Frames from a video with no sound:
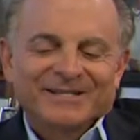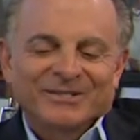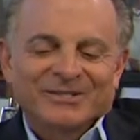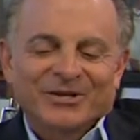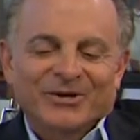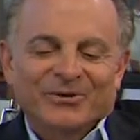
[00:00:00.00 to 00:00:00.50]

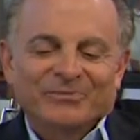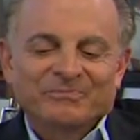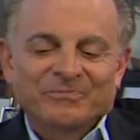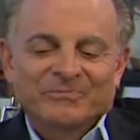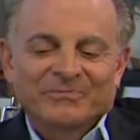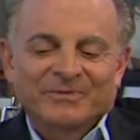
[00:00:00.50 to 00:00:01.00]
So
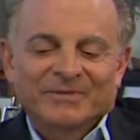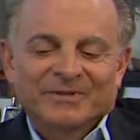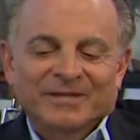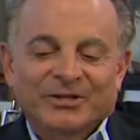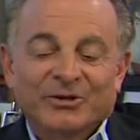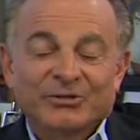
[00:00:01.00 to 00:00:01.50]

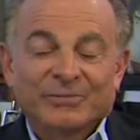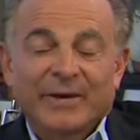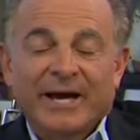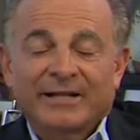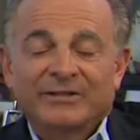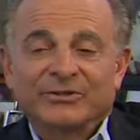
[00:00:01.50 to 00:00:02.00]
it goes
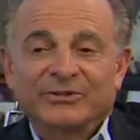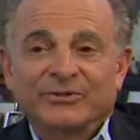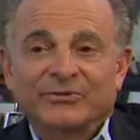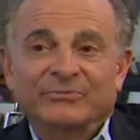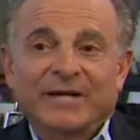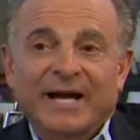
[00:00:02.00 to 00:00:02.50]
back
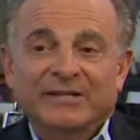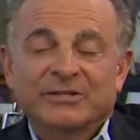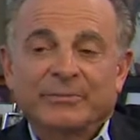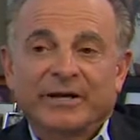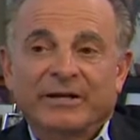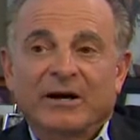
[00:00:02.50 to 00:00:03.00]
to
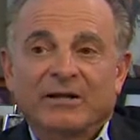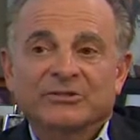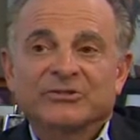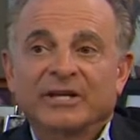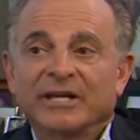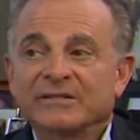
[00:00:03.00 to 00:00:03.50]
actually my
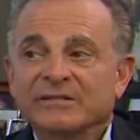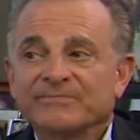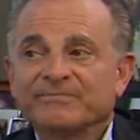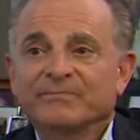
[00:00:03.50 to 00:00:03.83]
college days.